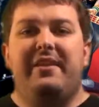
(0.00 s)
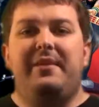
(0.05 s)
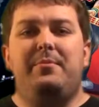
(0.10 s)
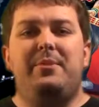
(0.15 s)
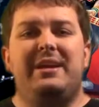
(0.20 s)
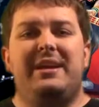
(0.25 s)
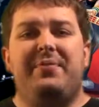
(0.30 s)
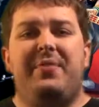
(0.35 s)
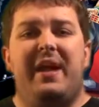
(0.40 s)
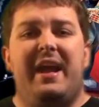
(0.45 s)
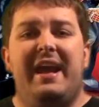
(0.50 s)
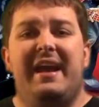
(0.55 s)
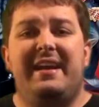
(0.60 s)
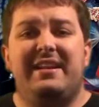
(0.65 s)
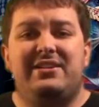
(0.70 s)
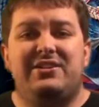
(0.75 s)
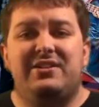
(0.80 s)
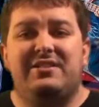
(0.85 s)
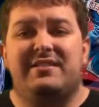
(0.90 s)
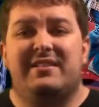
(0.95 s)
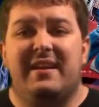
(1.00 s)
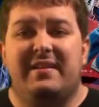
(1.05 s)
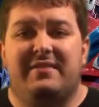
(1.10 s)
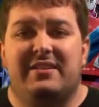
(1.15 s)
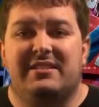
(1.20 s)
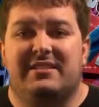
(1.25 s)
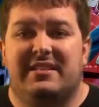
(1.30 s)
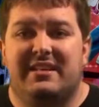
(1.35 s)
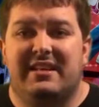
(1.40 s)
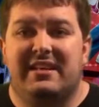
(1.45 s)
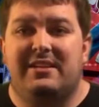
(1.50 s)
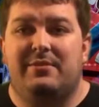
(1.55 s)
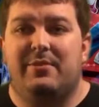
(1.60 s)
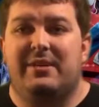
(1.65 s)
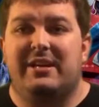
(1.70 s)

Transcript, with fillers: Then we get The Edge of 17.